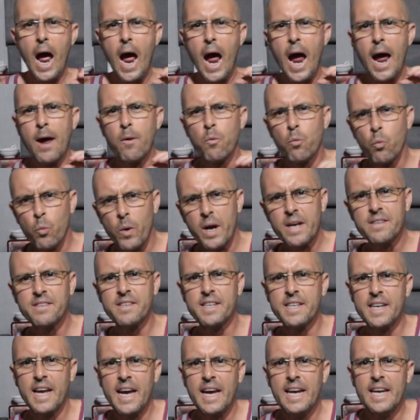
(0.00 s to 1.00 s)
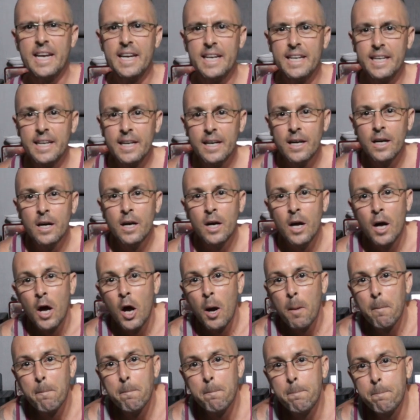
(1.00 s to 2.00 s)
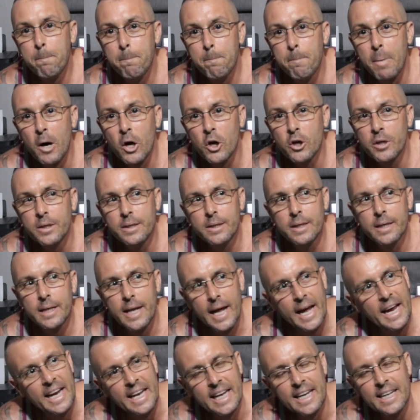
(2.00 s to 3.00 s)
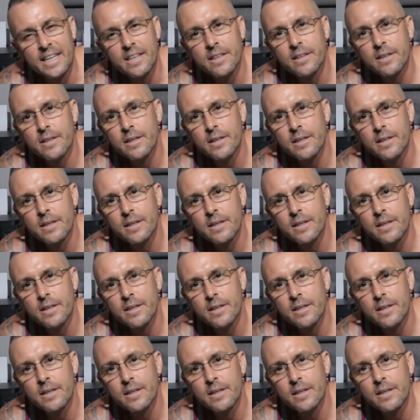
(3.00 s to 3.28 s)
and resonated, burninated.